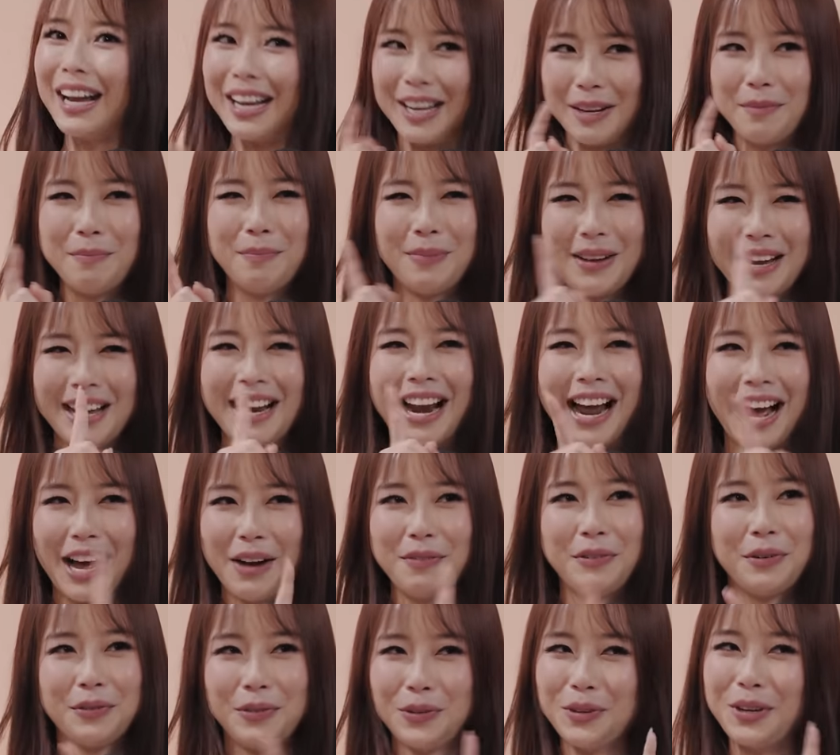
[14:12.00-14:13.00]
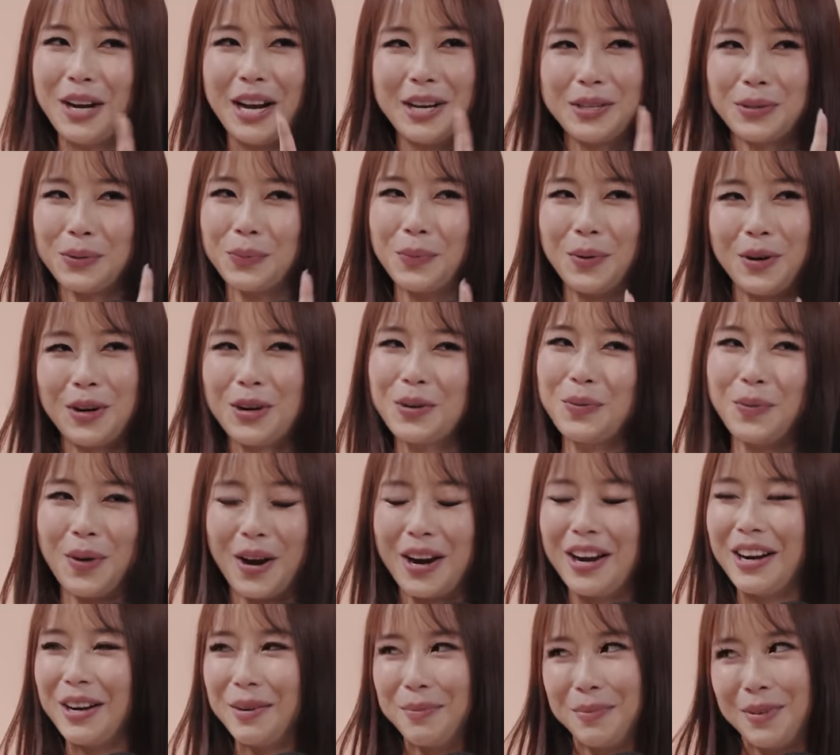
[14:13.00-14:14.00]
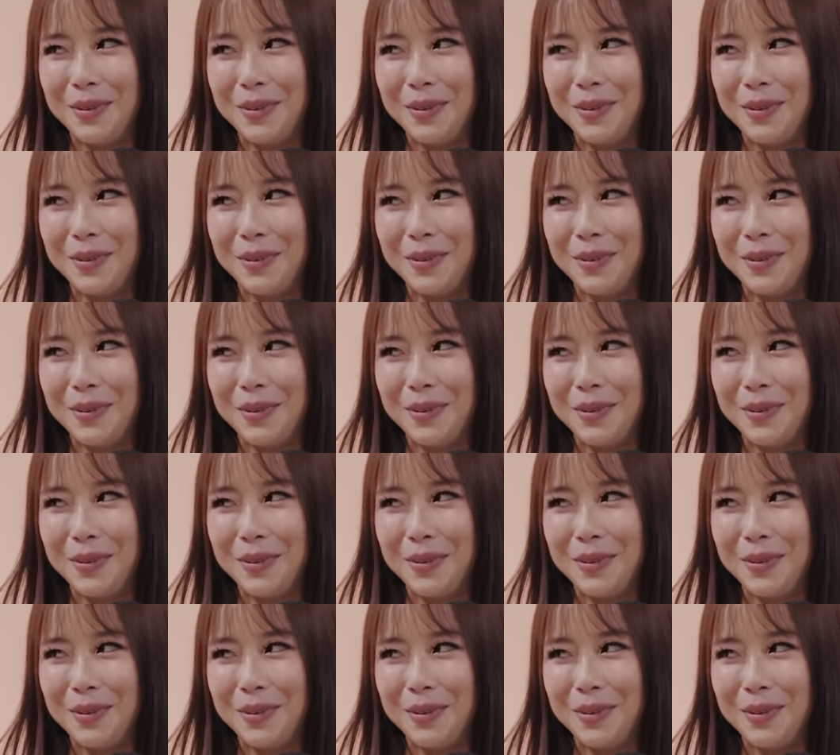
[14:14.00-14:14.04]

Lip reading: I can bet half of you guys weren't wearing a